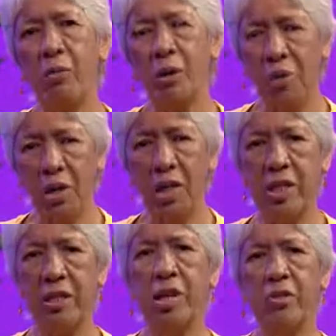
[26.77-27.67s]
We really
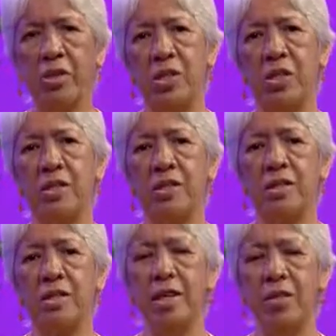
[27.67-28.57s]
didn't have a chance
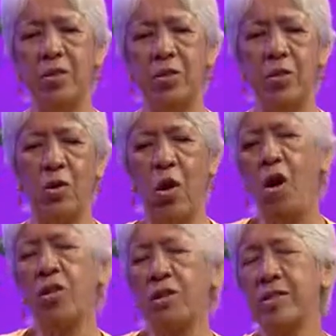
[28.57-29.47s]
to get to
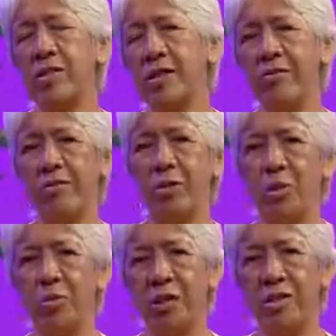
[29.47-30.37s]
all the stuff that
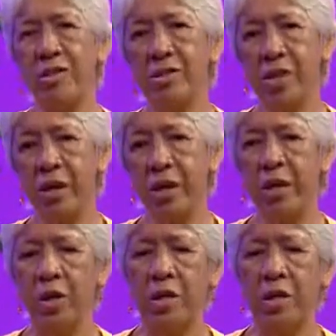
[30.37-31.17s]
we wanted to share.